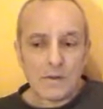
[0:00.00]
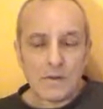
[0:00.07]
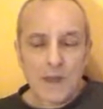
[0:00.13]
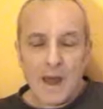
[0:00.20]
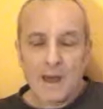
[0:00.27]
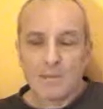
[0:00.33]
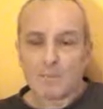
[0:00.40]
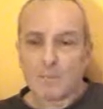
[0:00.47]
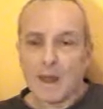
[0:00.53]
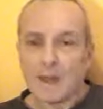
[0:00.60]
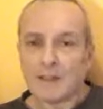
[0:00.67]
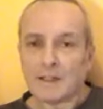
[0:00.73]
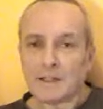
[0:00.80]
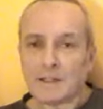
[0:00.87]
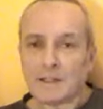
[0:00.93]
that
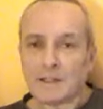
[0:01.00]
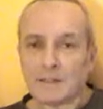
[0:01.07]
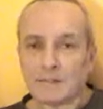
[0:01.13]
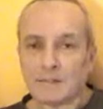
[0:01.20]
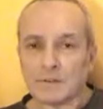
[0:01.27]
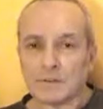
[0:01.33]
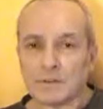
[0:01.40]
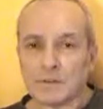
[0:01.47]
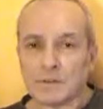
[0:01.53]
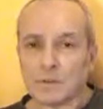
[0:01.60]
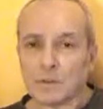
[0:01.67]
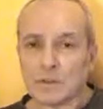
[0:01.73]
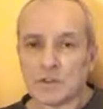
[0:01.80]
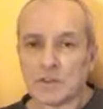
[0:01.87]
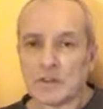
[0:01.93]
mind
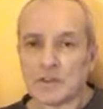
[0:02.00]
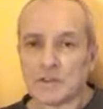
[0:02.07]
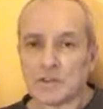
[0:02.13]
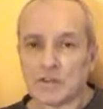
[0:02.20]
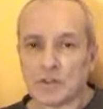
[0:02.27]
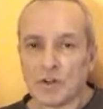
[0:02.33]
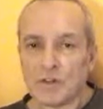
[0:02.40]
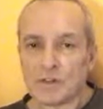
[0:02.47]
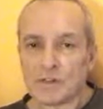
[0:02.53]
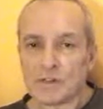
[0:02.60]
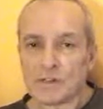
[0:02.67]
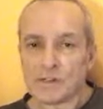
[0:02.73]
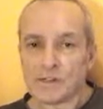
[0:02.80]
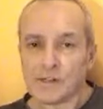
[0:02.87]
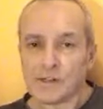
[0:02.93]
which has a
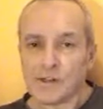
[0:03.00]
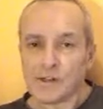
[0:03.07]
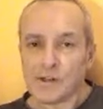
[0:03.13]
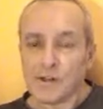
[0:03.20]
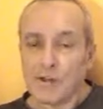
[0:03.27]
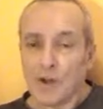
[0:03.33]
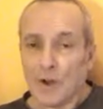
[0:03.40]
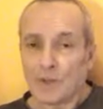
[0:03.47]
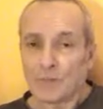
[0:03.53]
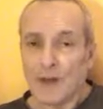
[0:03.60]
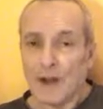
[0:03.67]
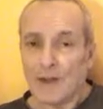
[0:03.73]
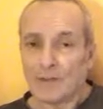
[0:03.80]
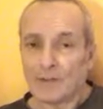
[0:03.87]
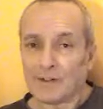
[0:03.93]
choice of
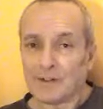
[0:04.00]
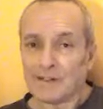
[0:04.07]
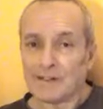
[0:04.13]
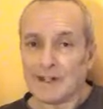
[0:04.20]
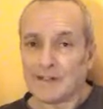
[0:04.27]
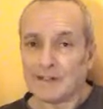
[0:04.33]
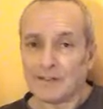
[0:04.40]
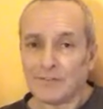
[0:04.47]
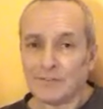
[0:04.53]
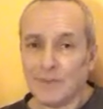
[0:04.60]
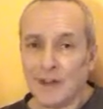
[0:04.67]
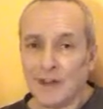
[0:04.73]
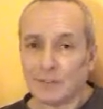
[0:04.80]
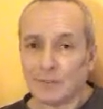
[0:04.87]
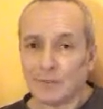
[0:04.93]
either
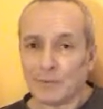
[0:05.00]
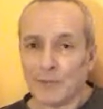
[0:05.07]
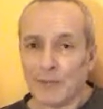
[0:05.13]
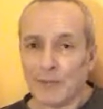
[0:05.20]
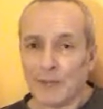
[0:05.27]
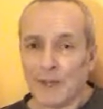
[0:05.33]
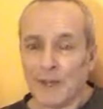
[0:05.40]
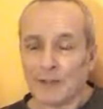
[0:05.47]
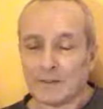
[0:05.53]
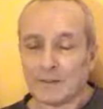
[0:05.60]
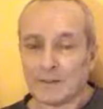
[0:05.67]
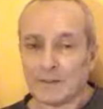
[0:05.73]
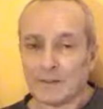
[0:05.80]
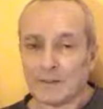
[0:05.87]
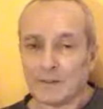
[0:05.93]
identifying with all
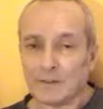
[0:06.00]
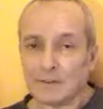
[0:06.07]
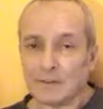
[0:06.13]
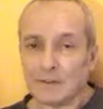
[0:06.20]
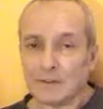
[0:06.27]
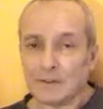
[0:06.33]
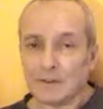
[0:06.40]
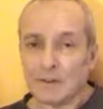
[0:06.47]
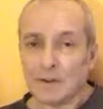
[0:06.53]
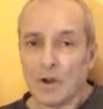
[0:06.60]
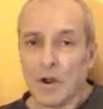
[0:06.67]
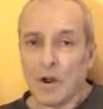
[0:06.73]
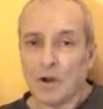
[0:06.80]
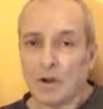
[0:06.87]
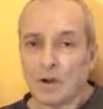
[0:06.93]
that
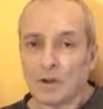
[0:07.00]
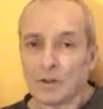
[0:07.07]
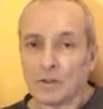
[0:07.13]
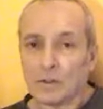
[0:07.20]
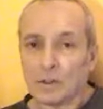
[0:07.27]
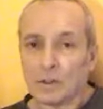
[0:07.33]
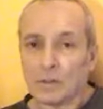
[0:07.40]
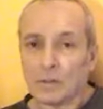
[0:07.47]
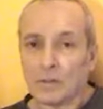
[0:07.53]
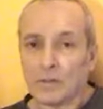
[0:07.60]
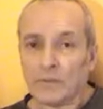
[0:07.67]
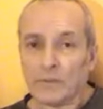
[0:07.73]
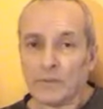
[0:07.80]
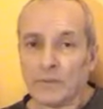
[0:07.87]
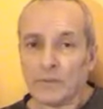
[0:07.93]
or
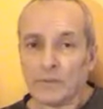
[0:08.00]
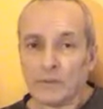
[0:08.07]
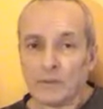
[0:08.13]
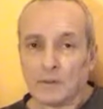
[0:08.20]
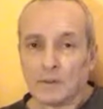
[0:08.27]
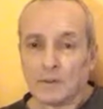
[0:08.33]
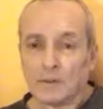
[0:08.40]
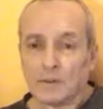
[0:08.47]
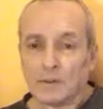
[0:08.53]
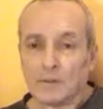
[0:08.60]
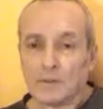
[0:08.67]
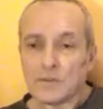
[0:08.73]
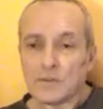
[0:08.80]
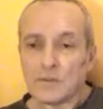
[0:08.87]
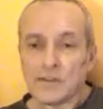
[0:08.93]
with
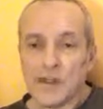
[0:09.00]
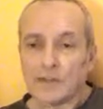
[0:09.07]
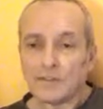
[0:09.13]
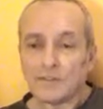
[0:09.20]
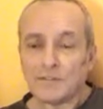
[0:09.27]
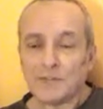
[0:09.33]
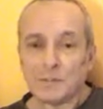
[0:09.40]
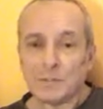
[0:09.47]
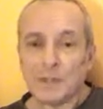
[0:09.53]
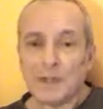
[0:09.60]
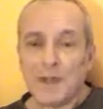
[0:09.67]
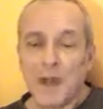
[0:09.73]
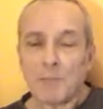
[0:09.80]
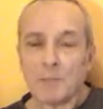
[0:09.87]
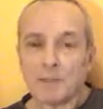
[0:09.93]
deciding to be
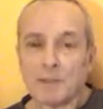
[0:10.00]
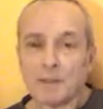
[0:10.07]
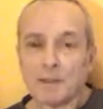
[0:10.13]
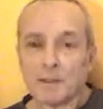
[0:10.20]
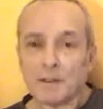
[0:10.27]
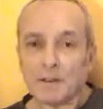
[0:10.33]
happy